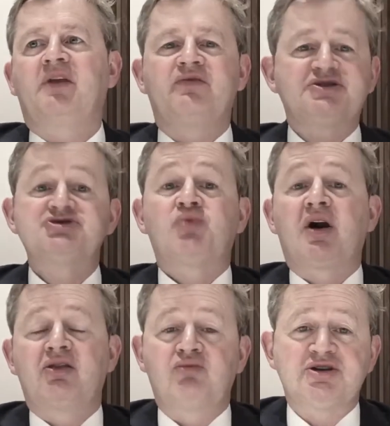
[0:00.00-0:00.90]
This is
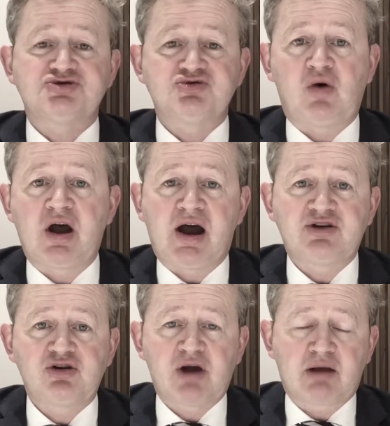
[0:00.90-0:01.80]
one of the reasons why I
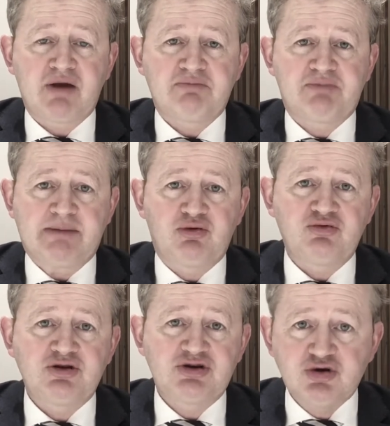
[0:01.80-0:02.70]
do recommend
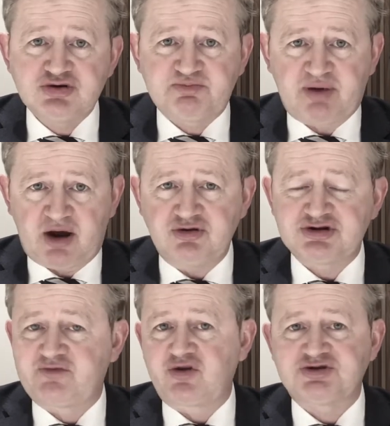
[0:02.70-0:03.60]
people use
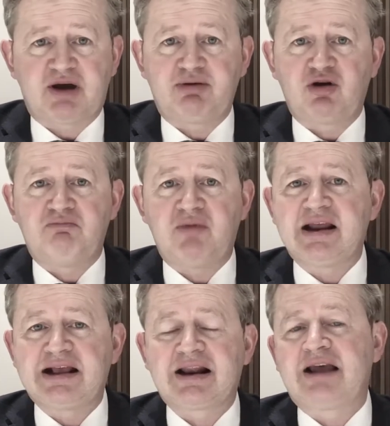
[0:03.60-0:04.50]
post. For example, on
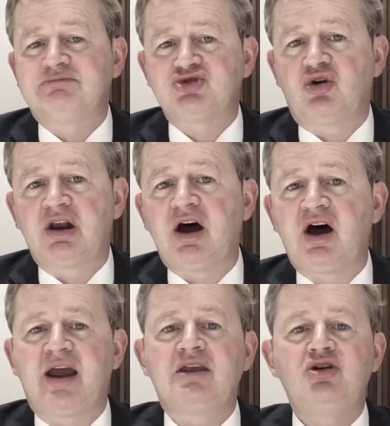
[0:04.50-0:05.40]
money claims
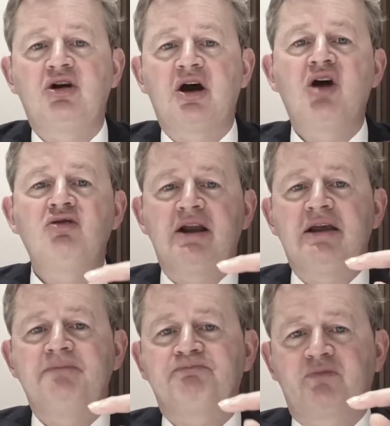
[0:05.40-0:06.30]
online, you can only